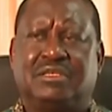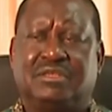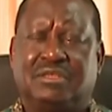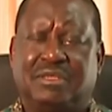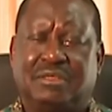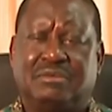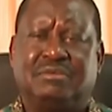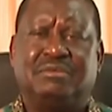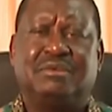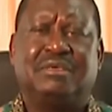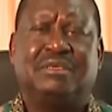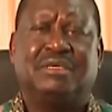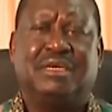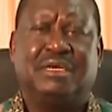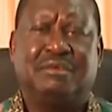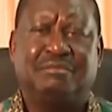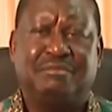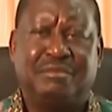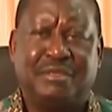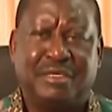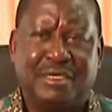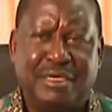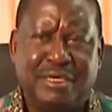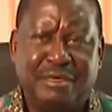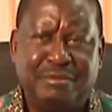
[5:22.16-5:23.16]
so that we can
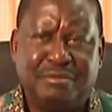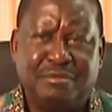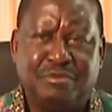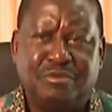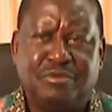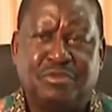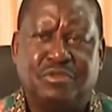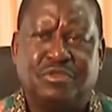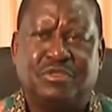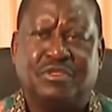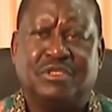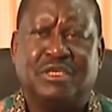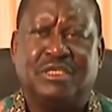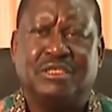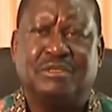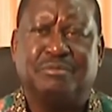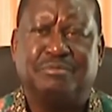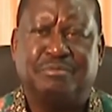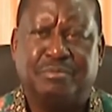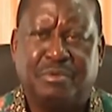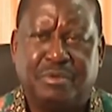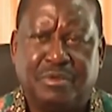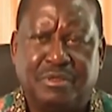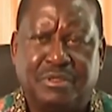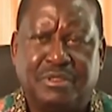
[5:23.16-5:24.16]
be able to
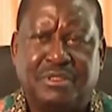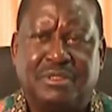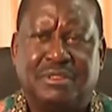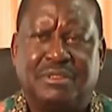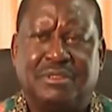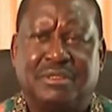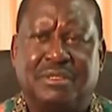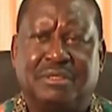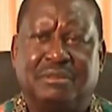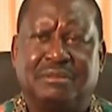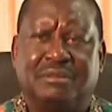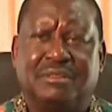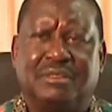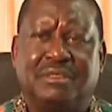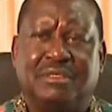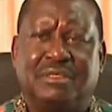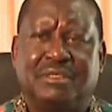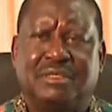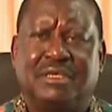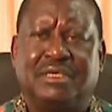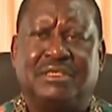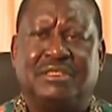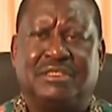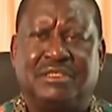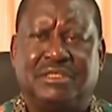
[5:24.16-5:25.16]
transport the
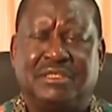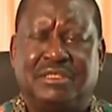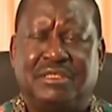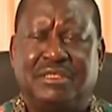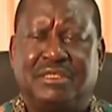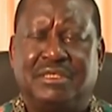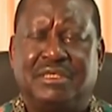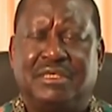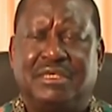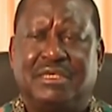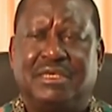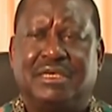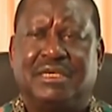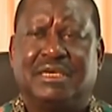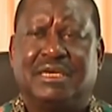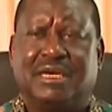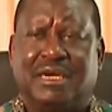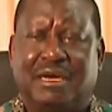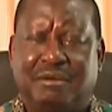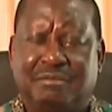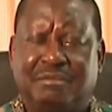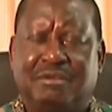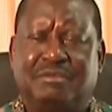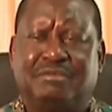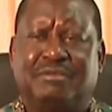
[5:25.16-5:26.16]
energy
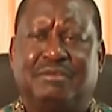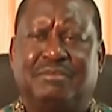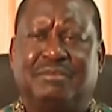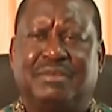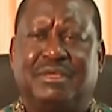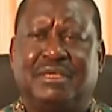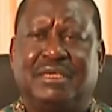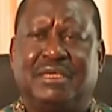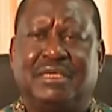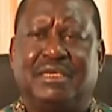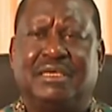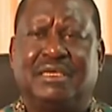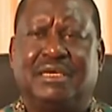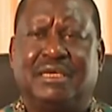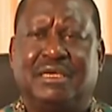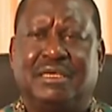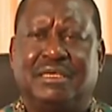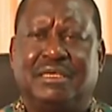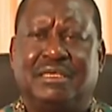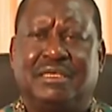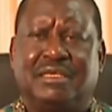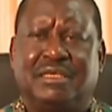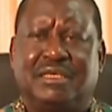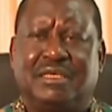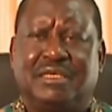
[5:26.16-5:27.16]
coming from the Inga
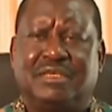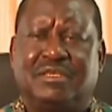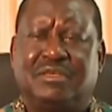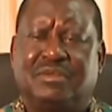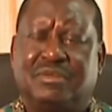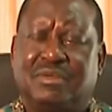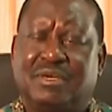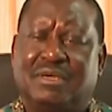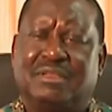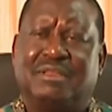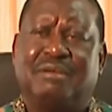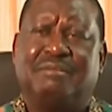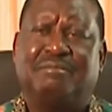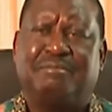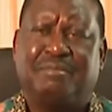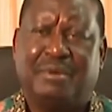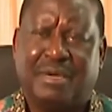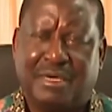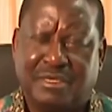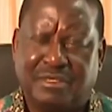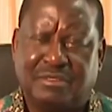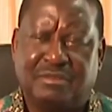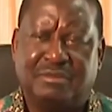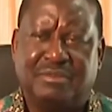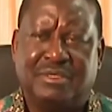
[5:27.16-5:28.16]
to other
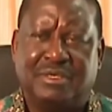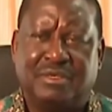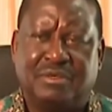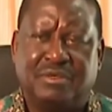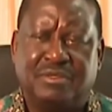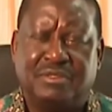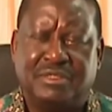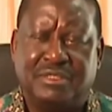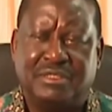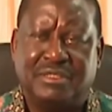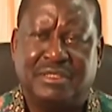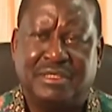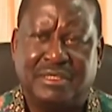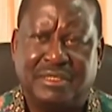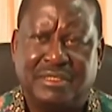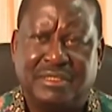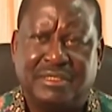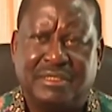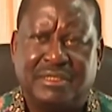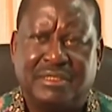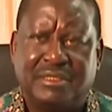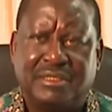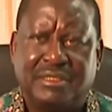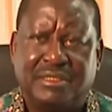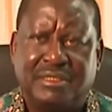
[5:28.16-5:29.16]
parts of the continent.
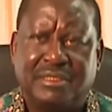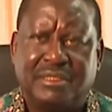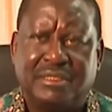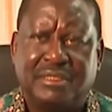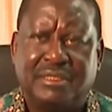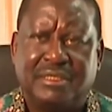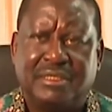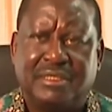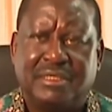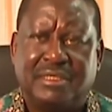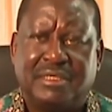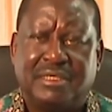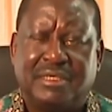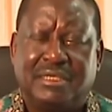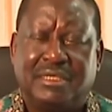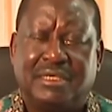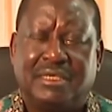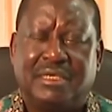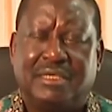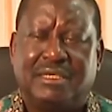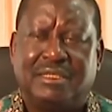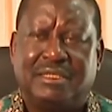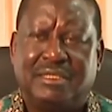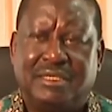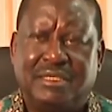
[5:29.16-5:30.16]

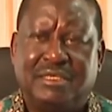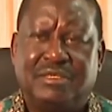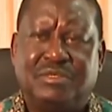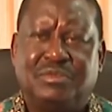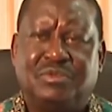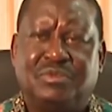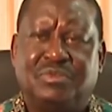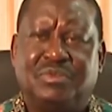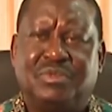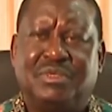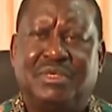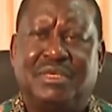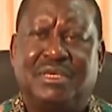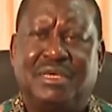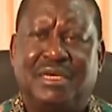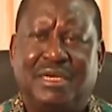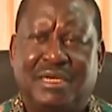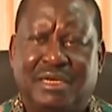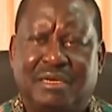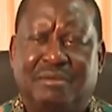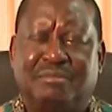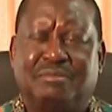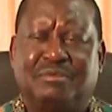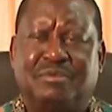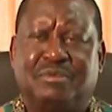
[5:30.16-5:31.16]
This will
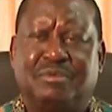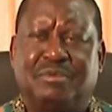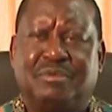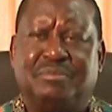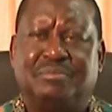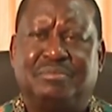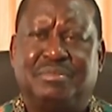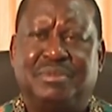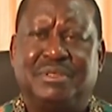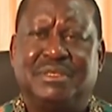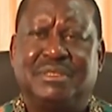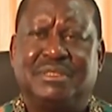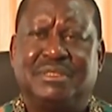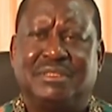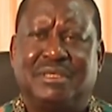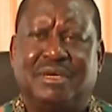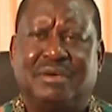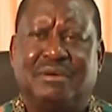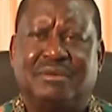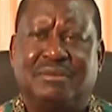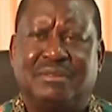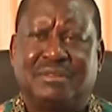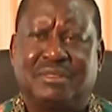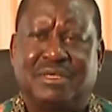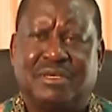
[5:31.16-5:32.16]
help to bring
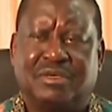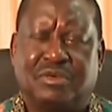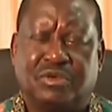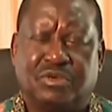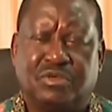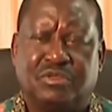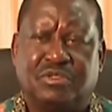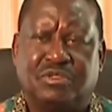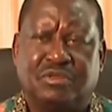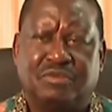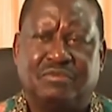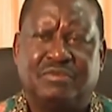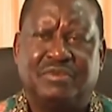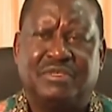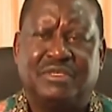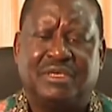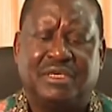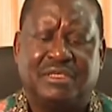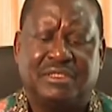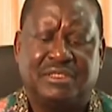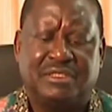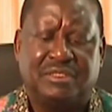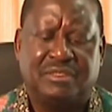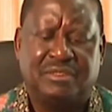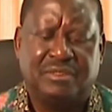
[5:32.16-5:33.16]
down the cost of
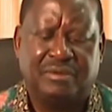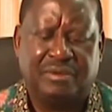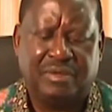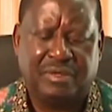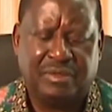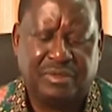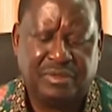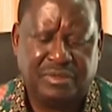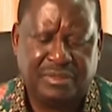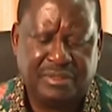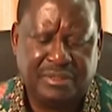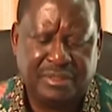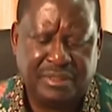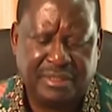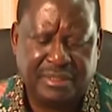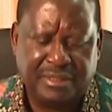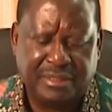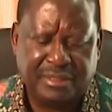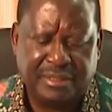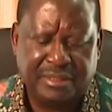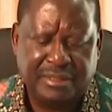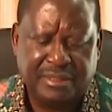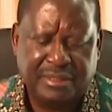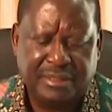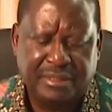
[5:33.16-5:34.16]
energy in our
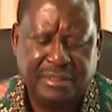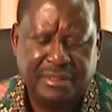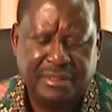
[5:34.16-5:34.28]
continent.